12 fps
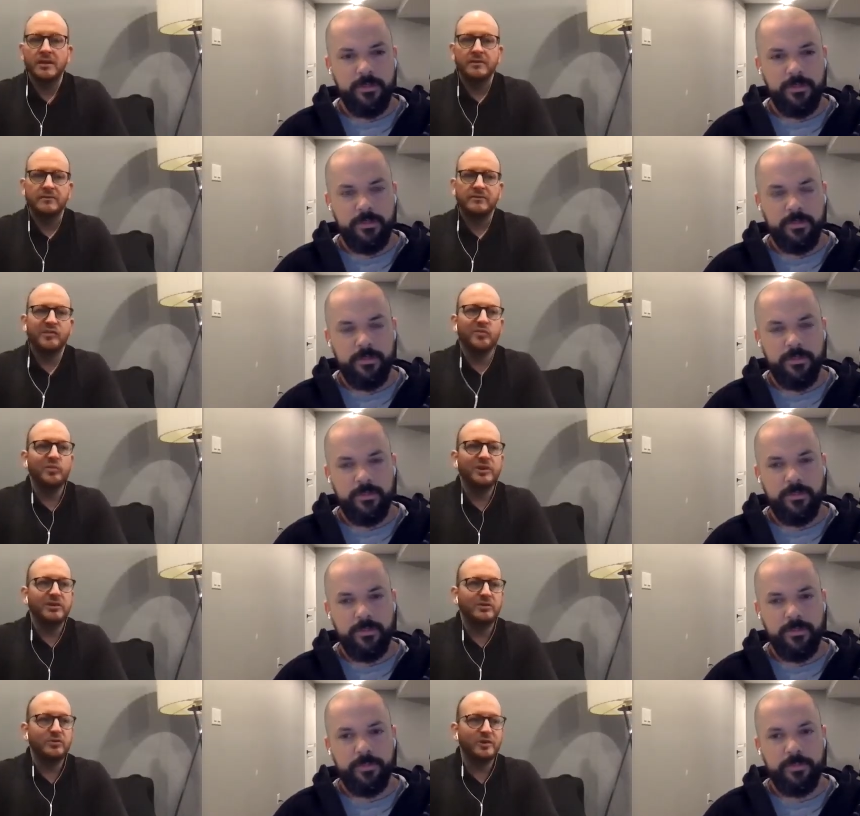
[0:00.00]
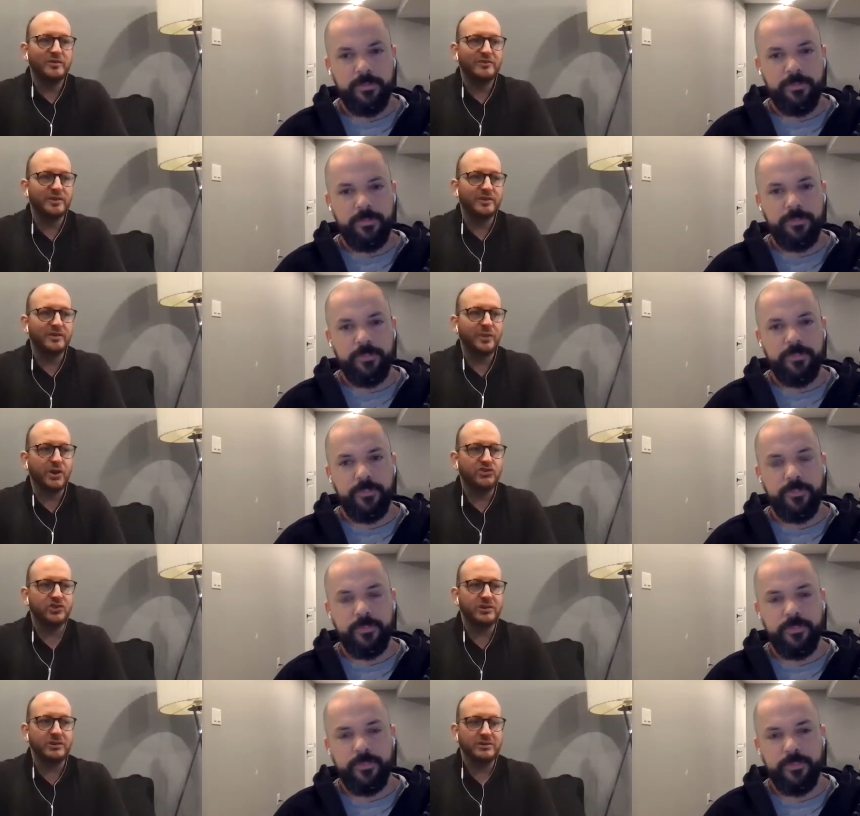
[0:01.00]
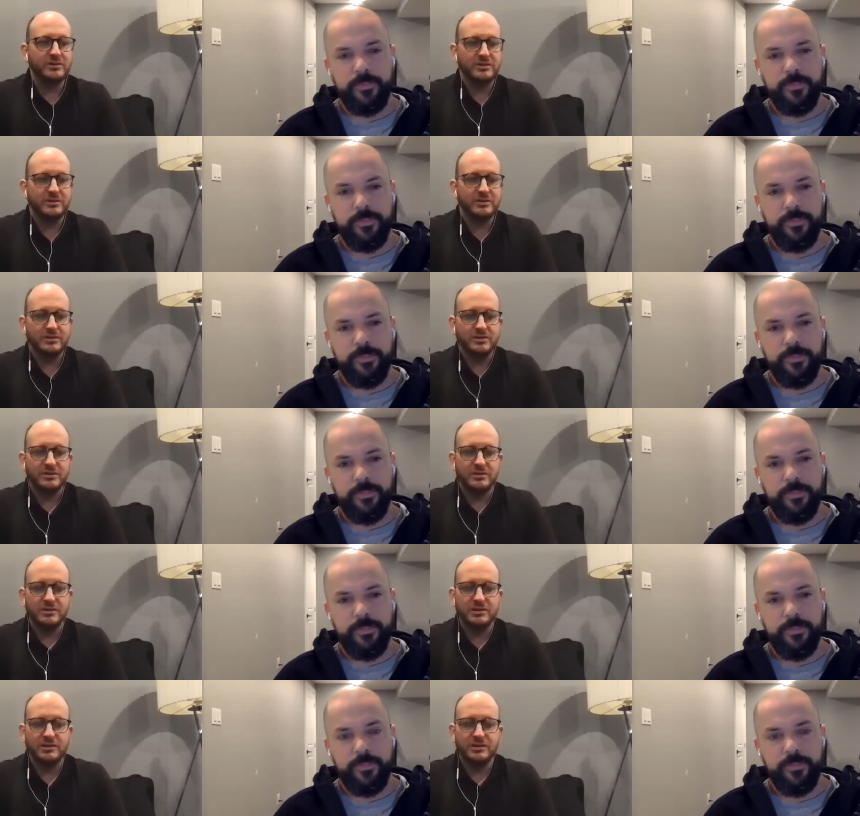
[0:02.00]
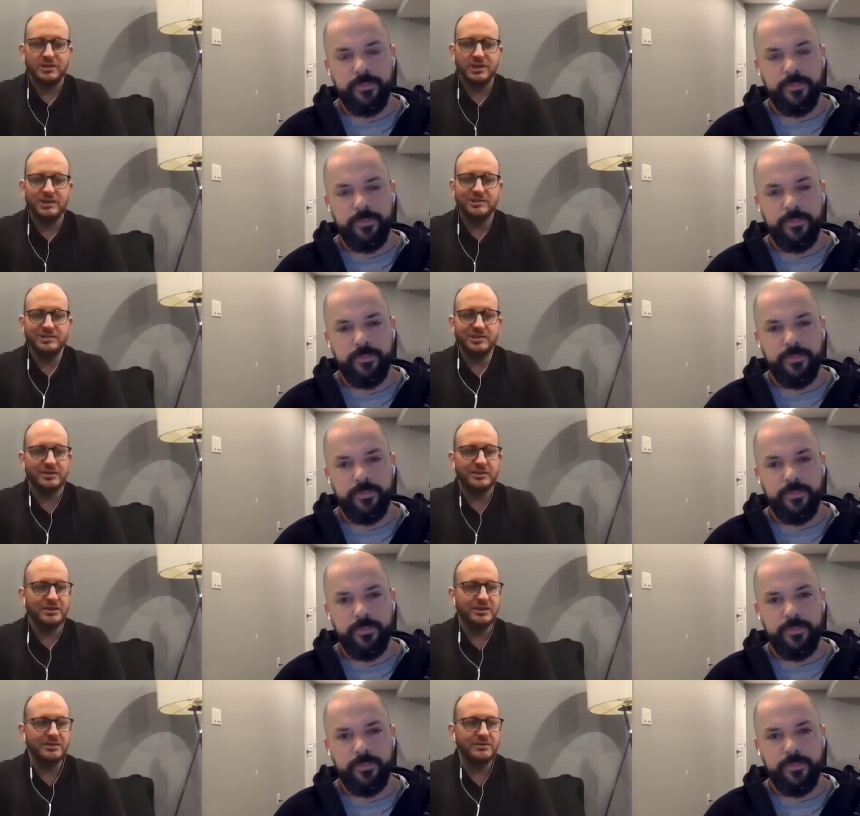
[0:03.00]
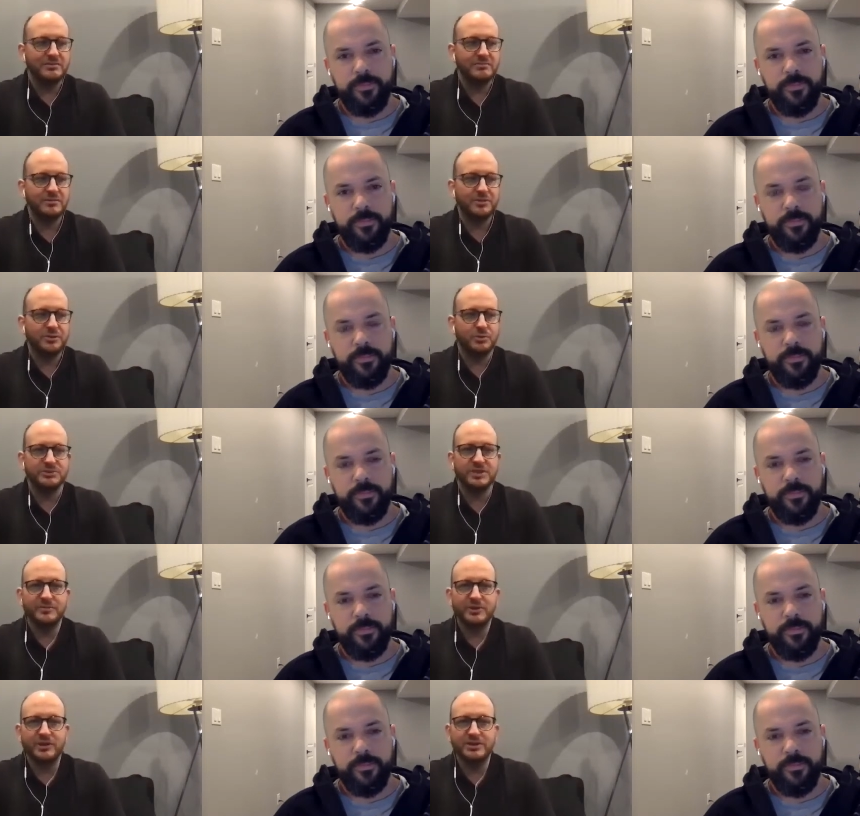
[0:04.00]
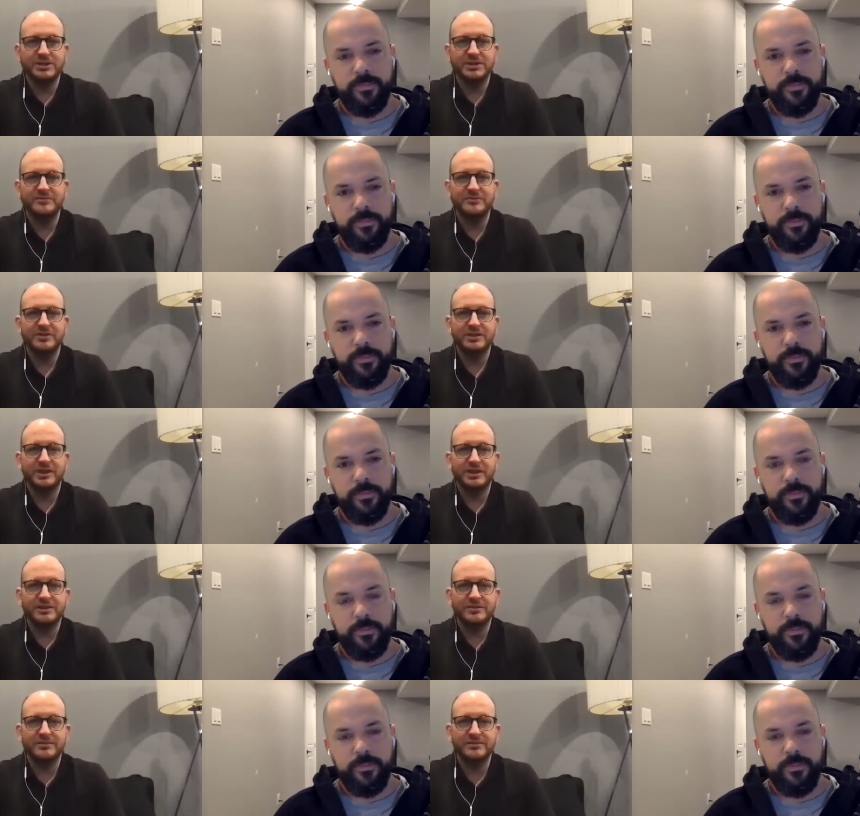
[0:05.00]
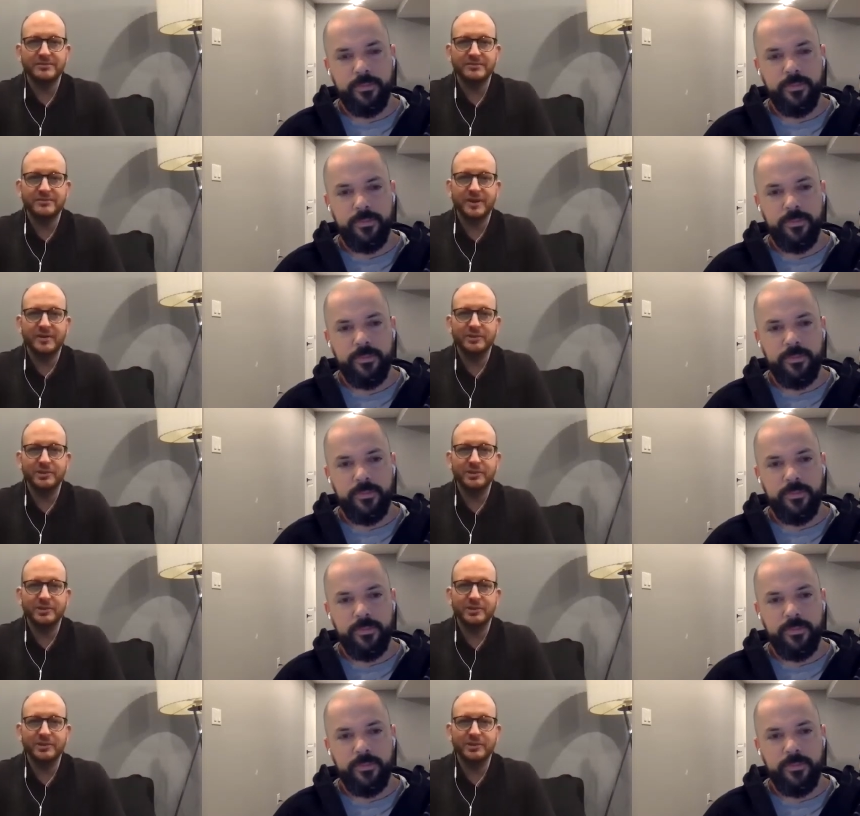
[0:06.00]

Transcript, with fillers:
Speaker 1: See, we we're very much a eat dinner and throw something on TV kind of family